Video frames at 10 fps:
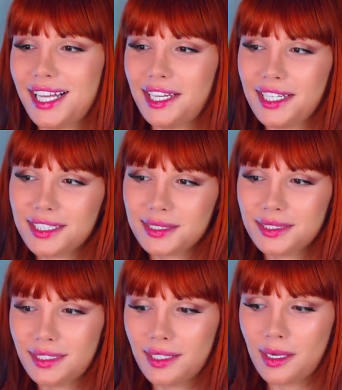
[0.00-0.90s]

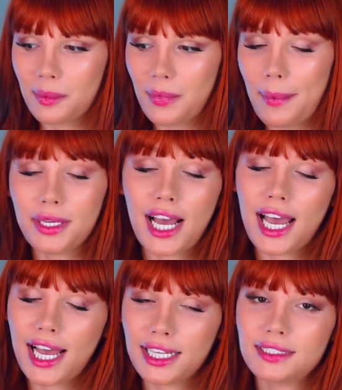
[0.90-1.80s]
And I
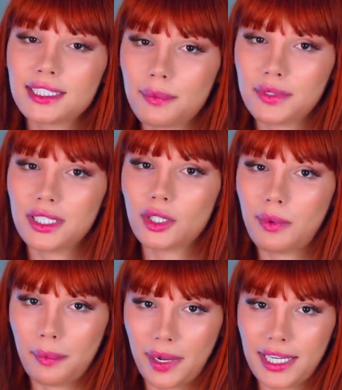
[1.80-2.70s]
had something on
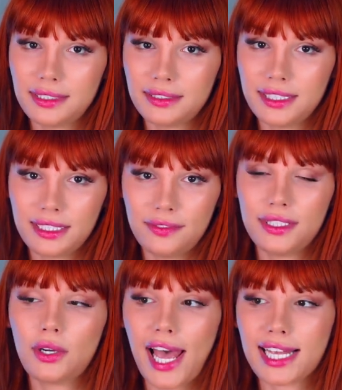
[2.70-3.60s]
my mind. This
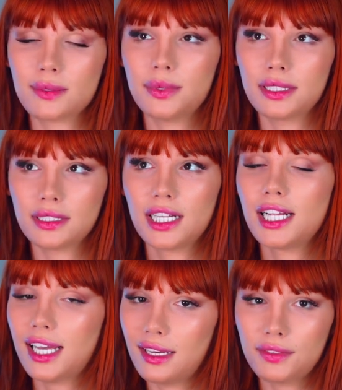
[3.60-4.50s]
video has been
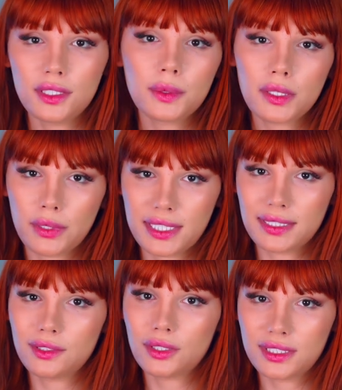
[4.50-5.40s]
heavily
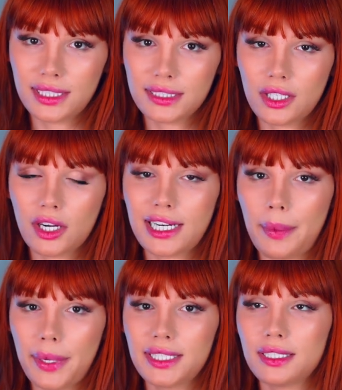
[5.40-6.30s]
requested on TikTok and I
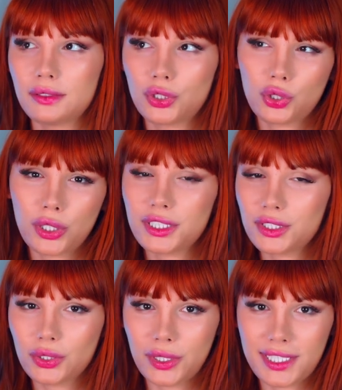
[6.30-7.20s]
made a short
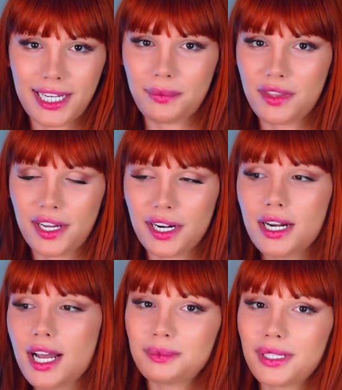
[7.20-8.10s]
story time
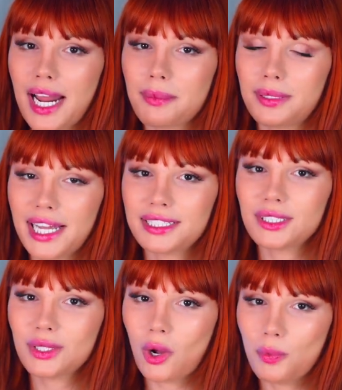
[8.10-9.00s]
there, but I planned
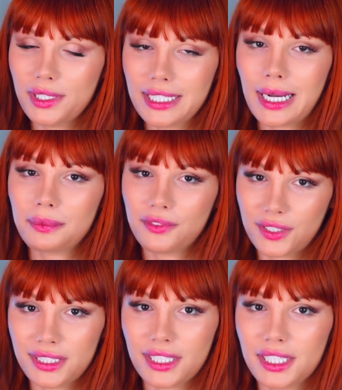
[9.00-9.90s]
on opening up
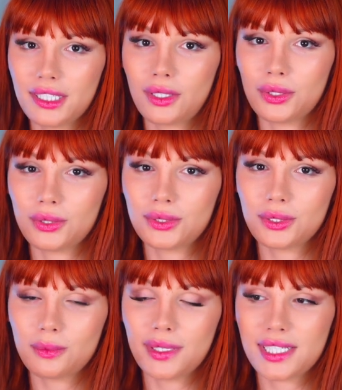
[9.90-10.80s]
further here on
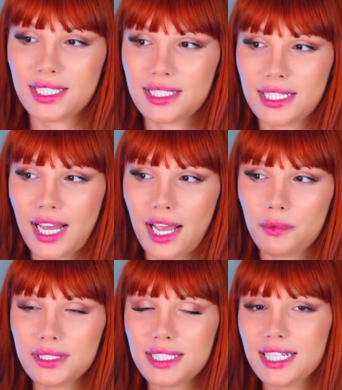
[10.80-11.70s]
YouTube as I
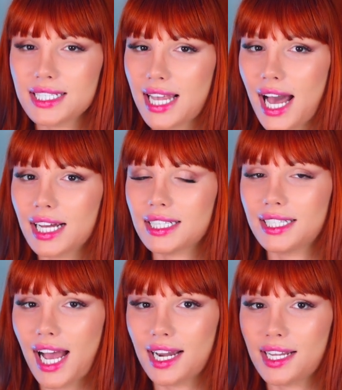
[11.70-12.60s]
wasn't
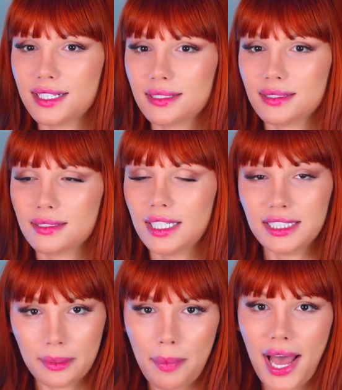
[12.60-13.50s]
exactly honest in
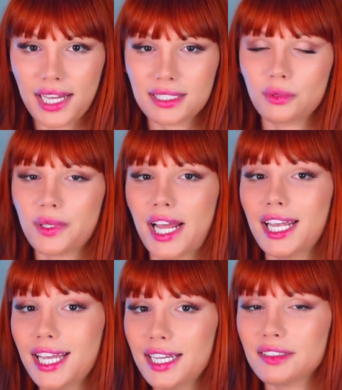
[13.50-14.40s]
the past when I
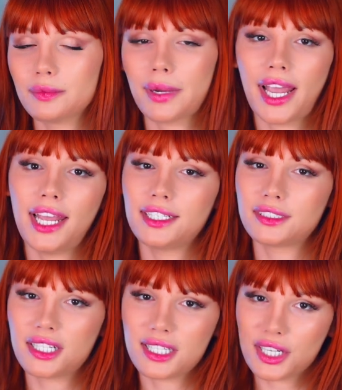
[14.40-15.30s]
hid my
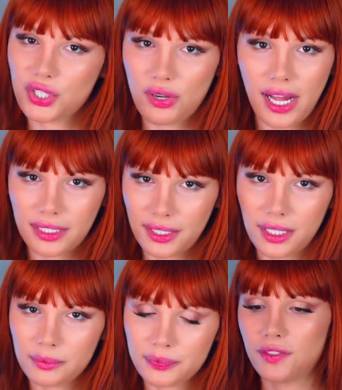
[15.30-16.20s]

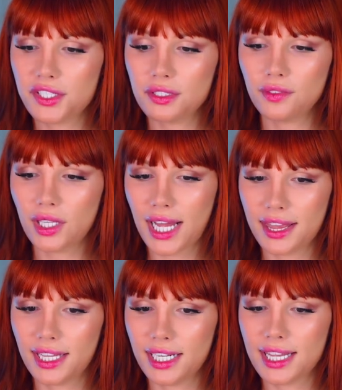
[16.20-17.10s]
intersexuality. First of all, I
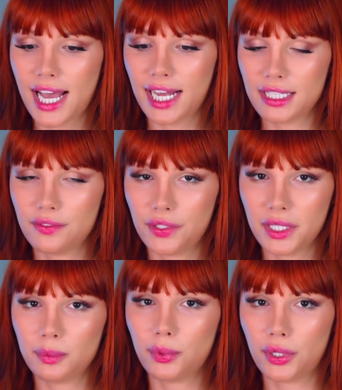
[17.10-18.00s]
think that it's very
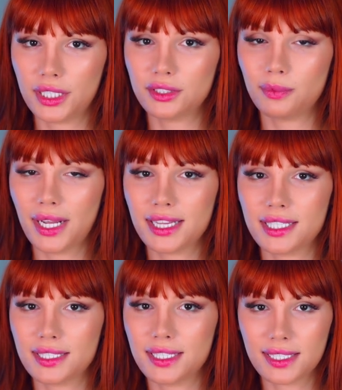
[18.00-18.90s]
important to make
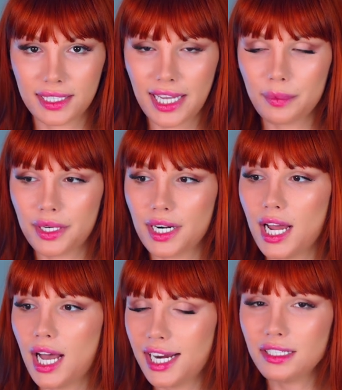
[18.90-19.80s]
this disclaimer.
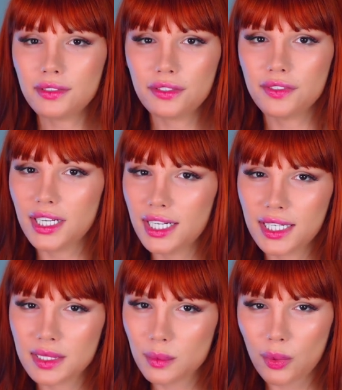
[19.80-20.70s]
I never fit in
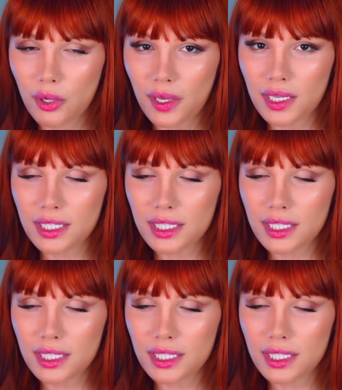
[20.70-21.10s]
as a boy.